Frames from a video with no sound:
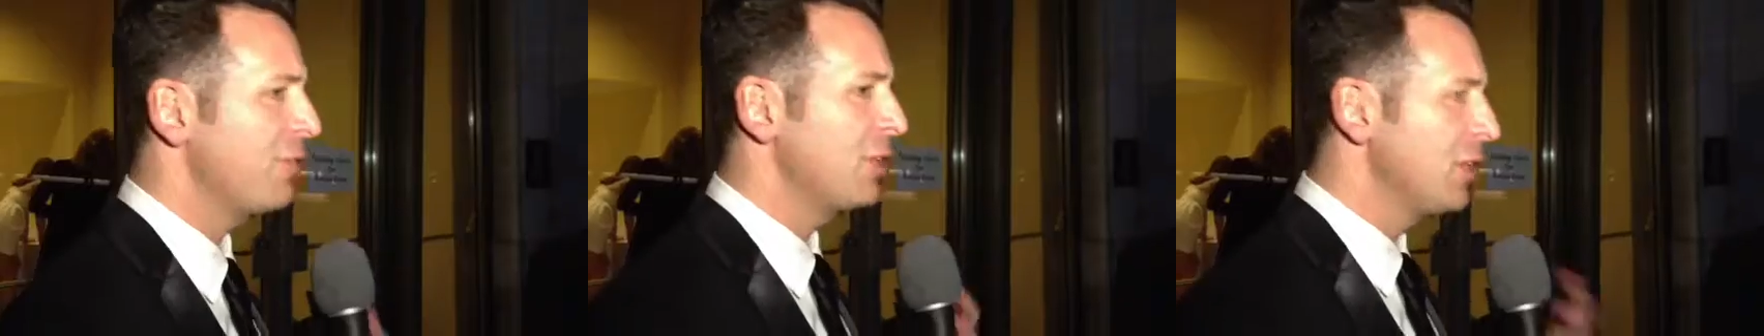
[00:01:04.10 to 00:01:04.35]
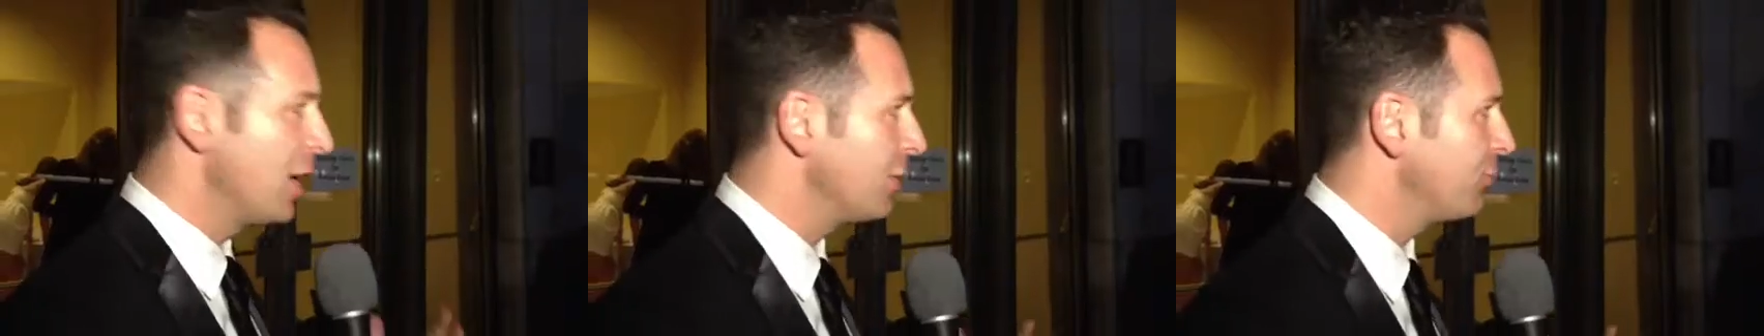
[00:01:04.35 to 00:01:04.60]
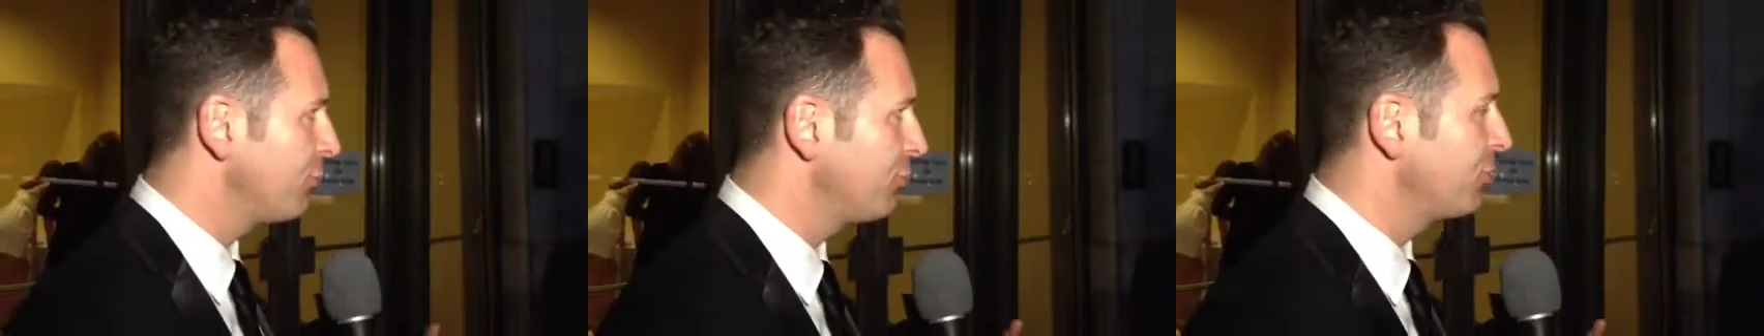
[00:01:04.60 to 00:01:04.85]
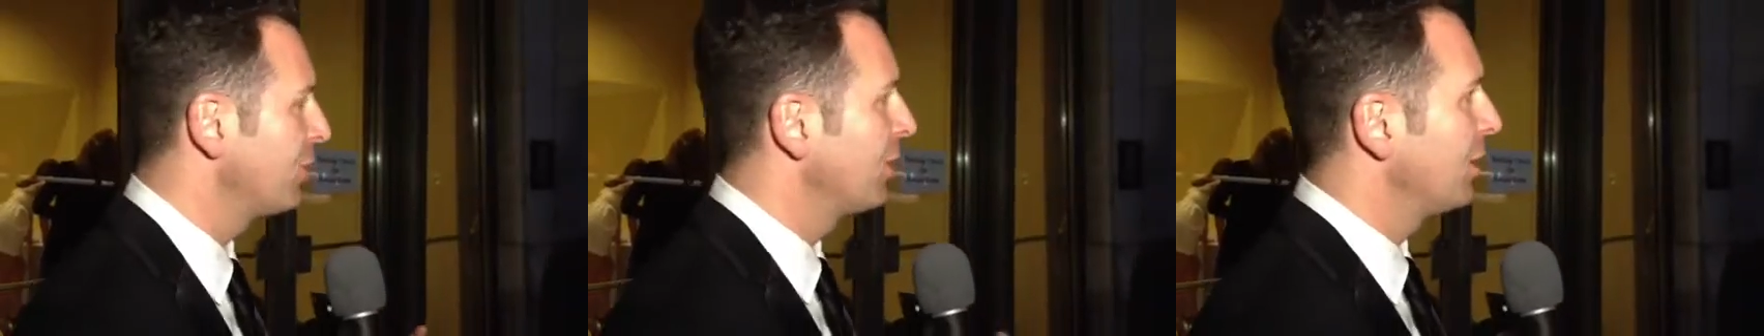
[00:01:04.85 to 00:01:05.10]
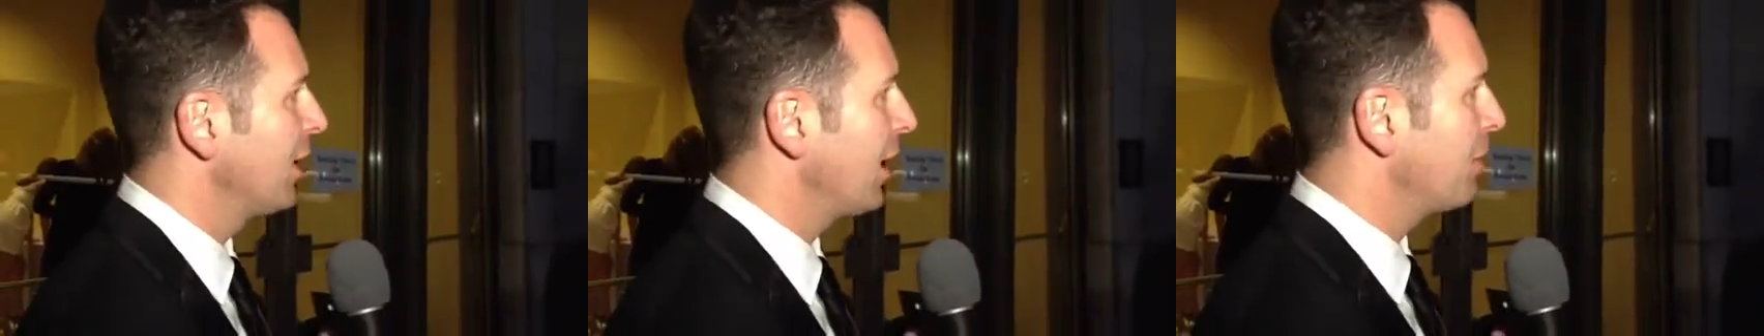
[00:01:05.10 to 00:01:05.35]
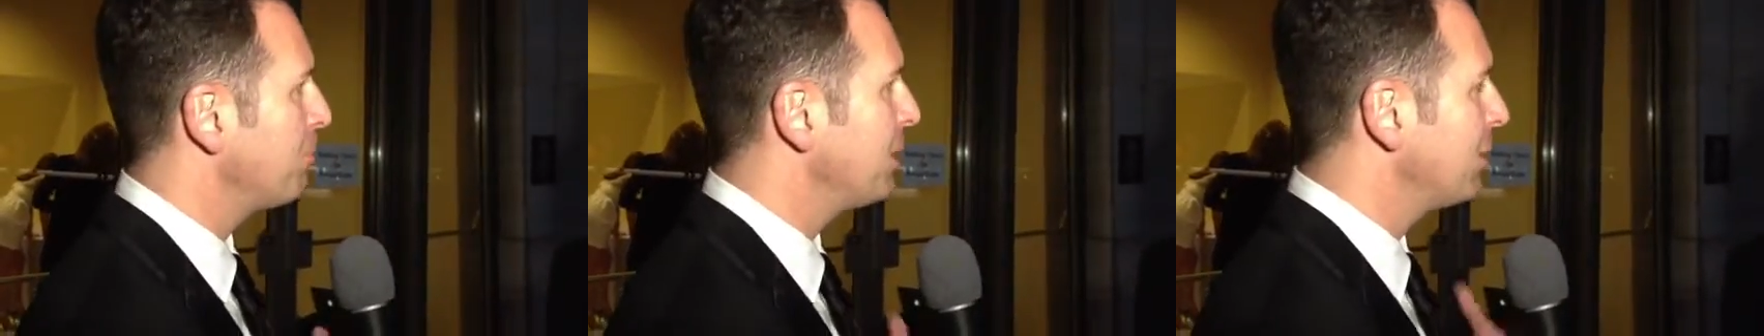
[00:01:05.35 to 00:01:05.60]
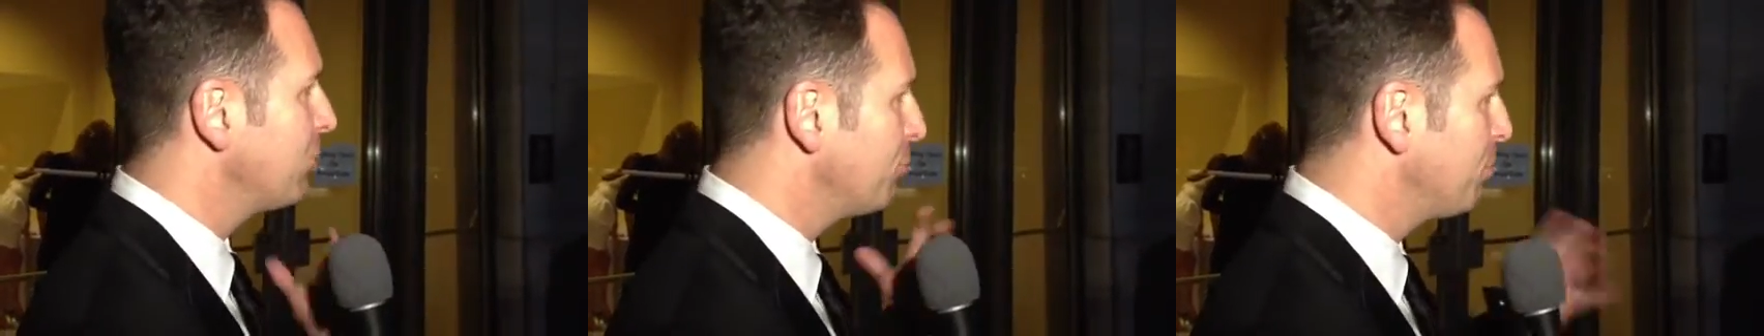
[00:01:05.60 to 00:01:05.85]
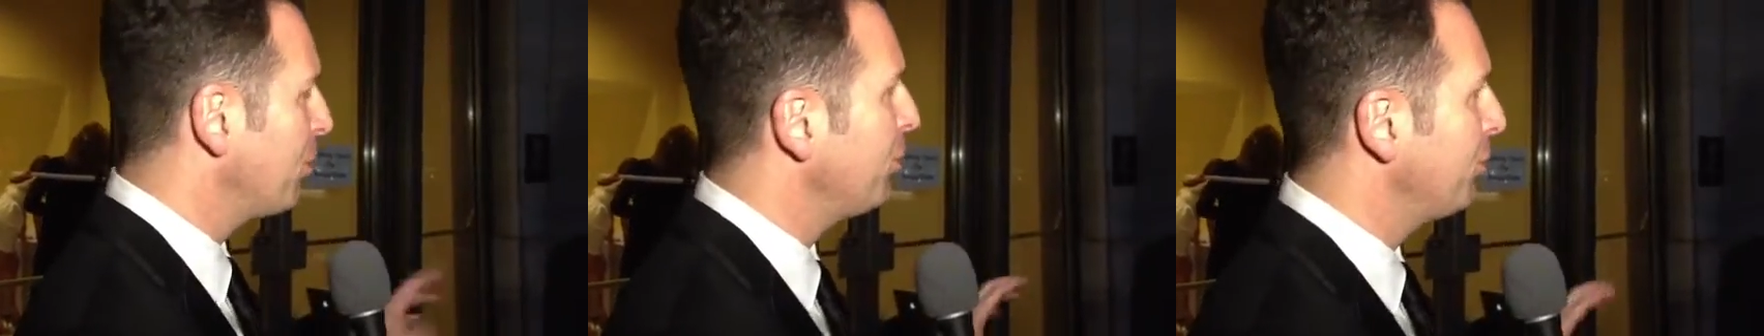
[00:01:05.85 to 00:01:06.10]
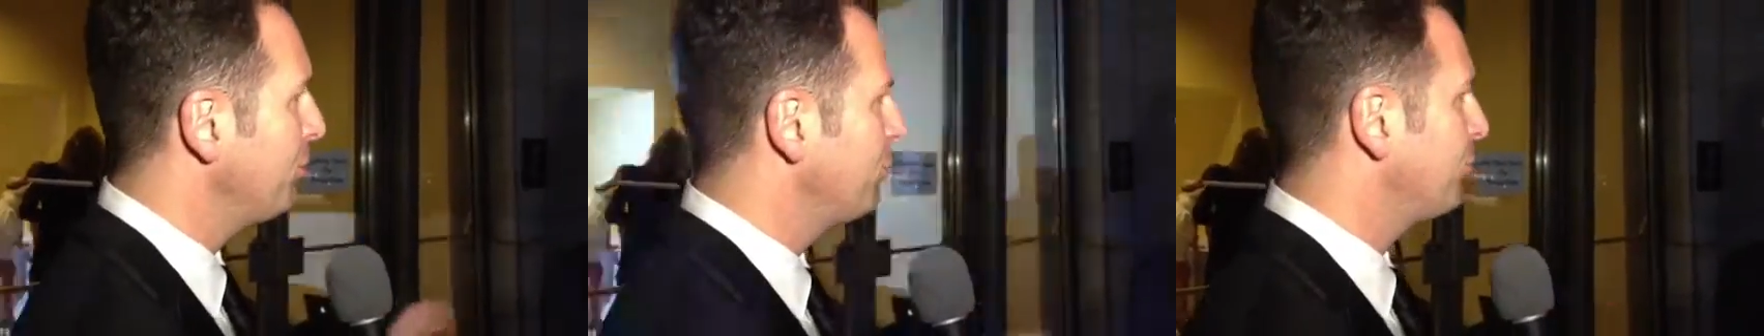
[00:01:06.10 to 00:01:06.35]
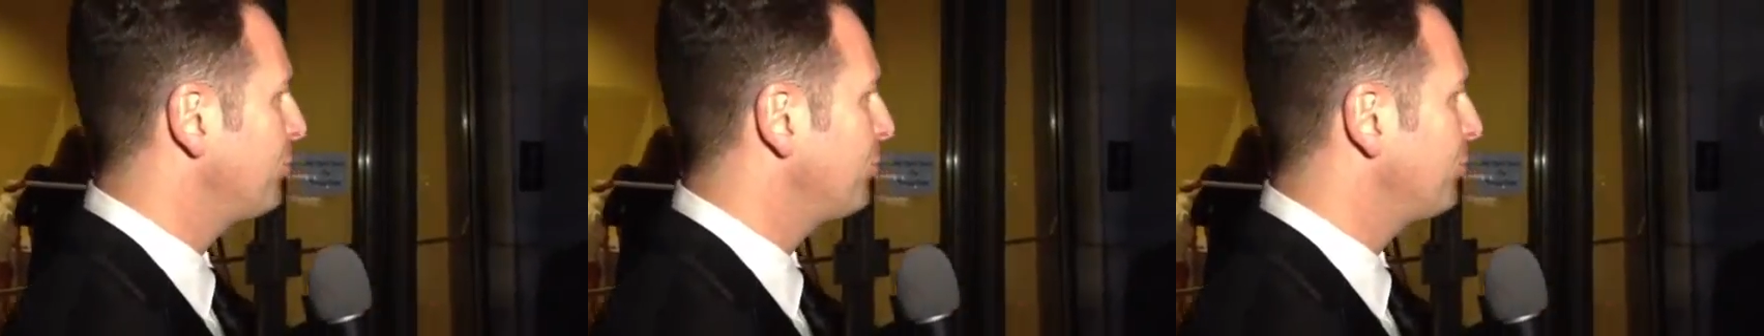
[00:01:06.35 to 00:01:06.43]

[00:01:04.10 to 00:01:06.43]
a lunch and be exposed